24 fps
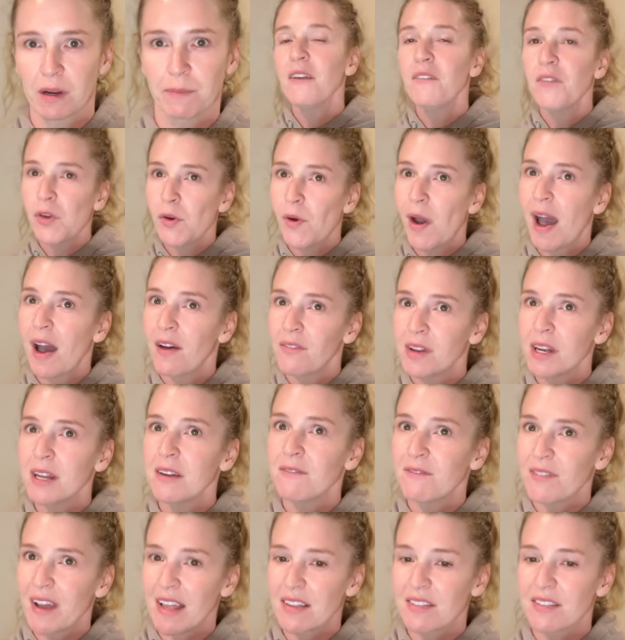If you haven't
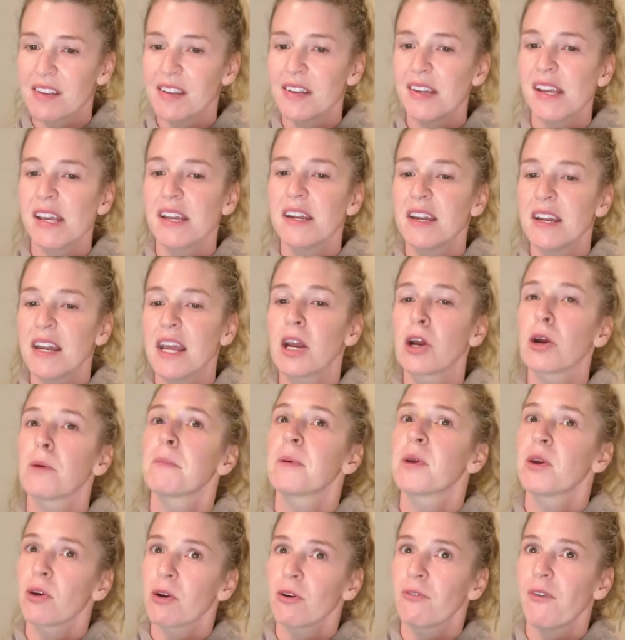invested in an air
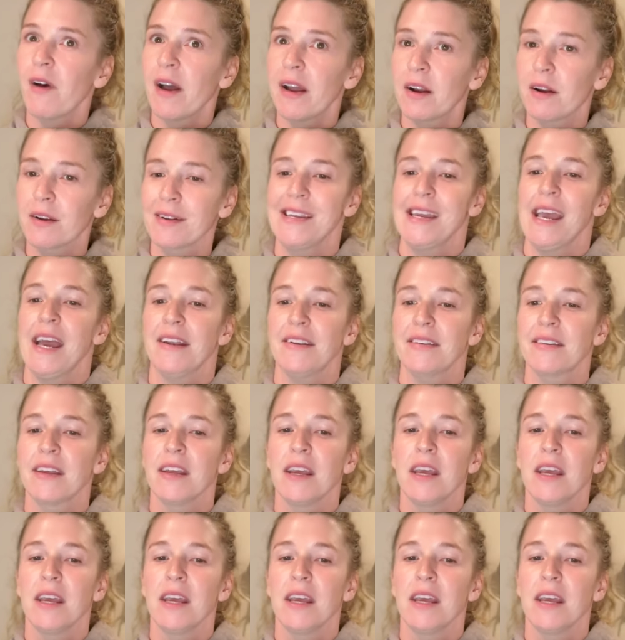purifier yet,